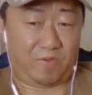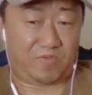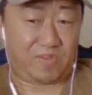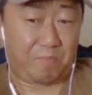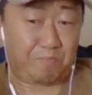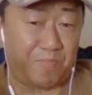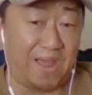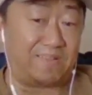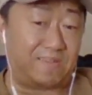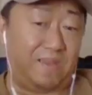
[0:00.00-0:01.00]
films the
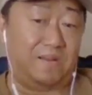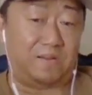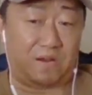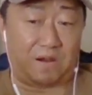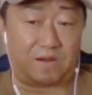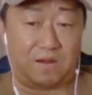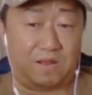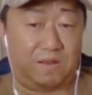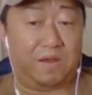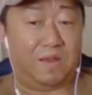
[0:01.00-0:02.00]
best in the
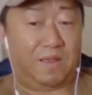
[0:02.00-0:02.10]
dark.